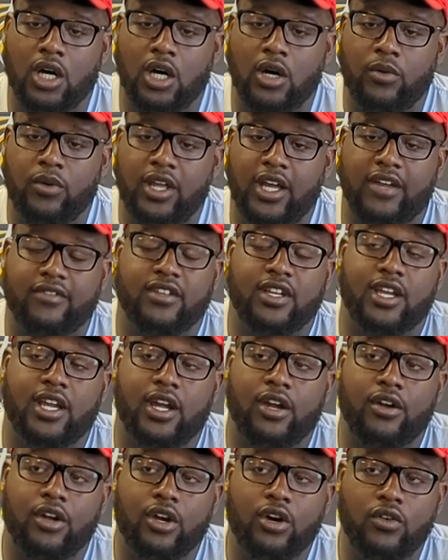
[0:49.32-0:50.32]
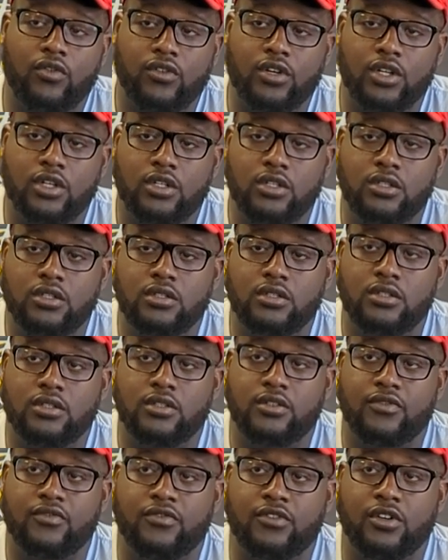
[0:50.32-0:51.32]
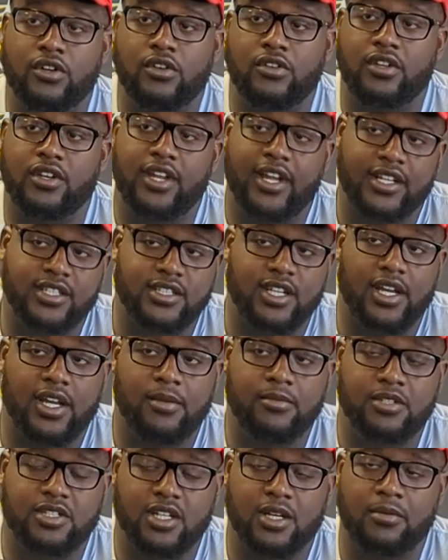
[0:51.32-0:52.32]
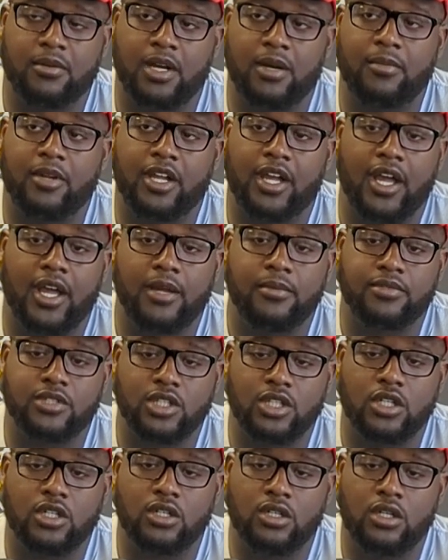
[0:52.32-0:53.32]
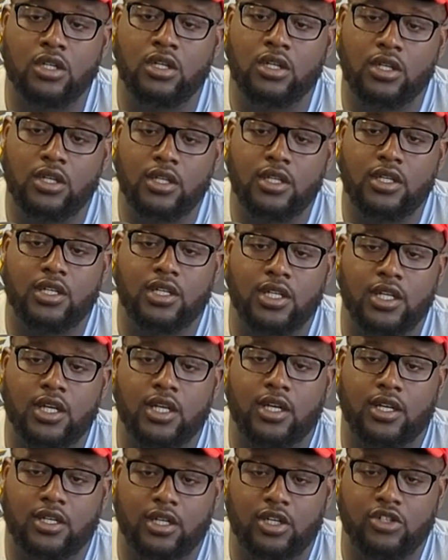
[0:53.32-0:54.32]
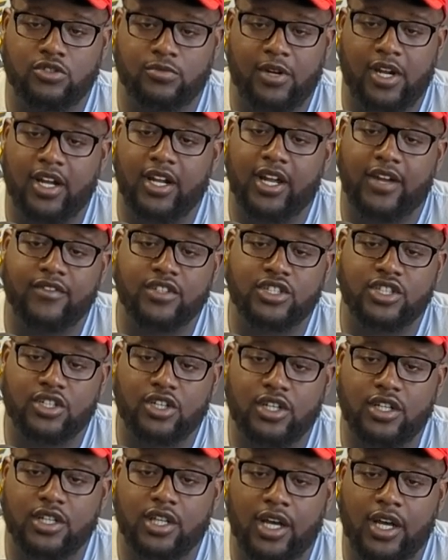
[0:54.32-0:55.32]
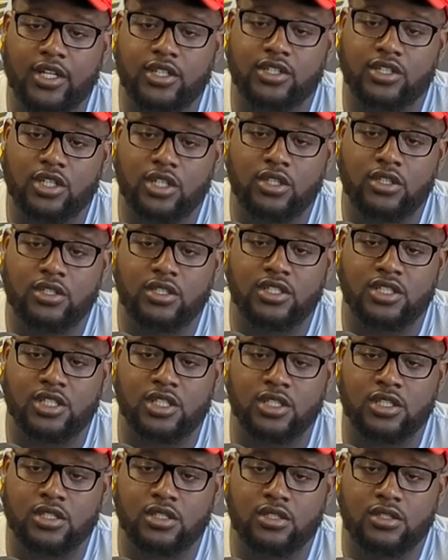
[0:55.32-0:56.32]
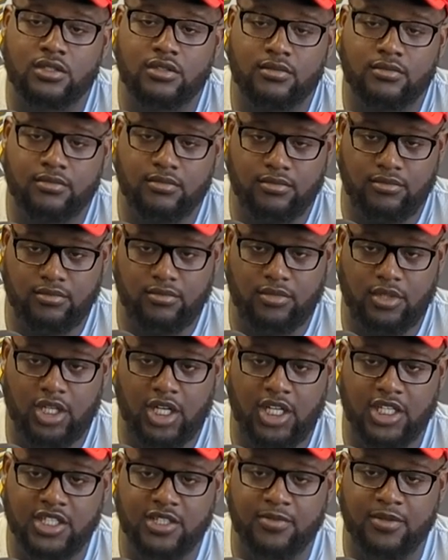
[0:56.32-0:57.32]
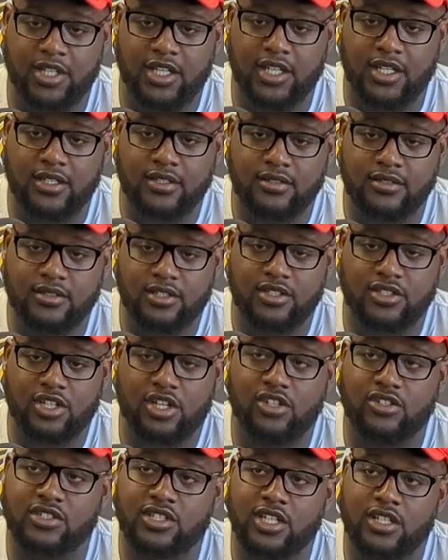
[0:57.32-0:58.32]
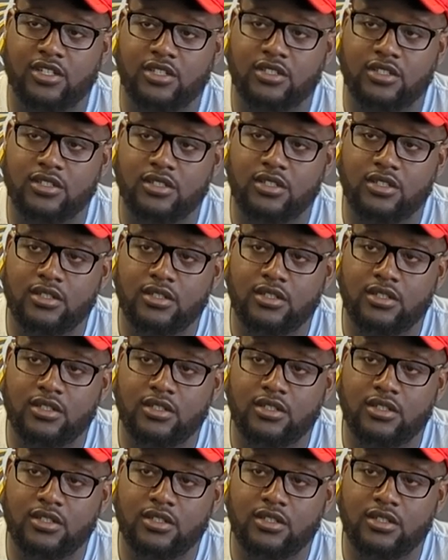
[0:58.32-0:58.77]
we have to carry over for the next game, this upcoming game. So, yeah, Coach Brown gave us the green light. So it's just us being the tone setters.